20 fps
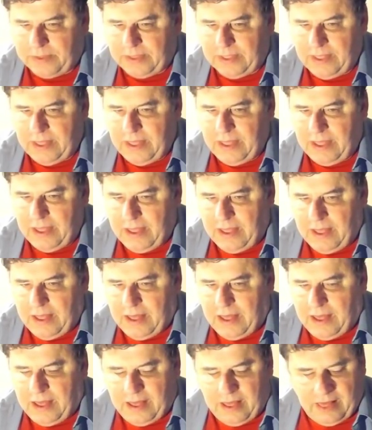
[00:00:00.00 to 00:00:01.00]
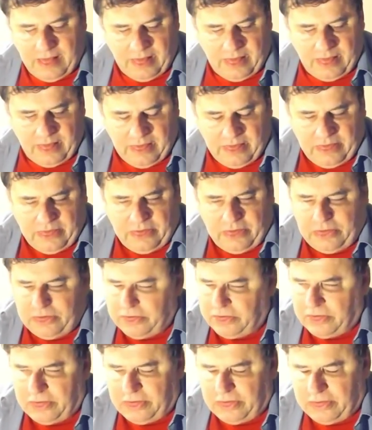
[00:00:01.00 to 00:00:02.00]

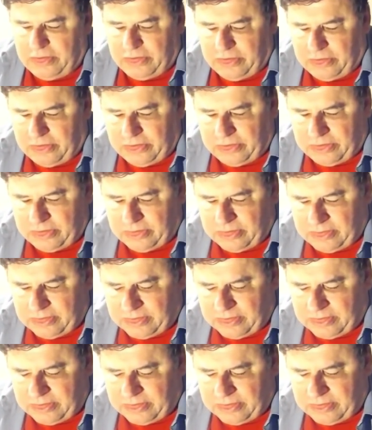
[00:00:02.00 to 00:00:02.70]
Nobody speaks.